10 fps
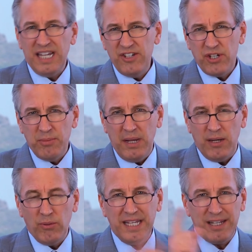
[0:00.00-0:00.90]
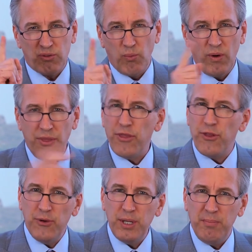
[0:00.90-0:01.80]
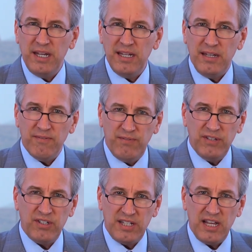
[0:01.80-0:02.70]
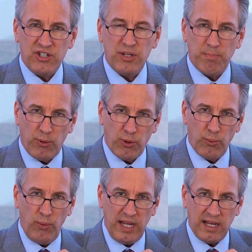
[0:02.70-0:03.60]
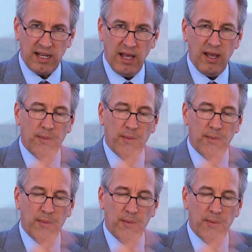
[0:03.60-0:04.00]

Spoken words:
Each inmate only gets one 30-minute visitation per week.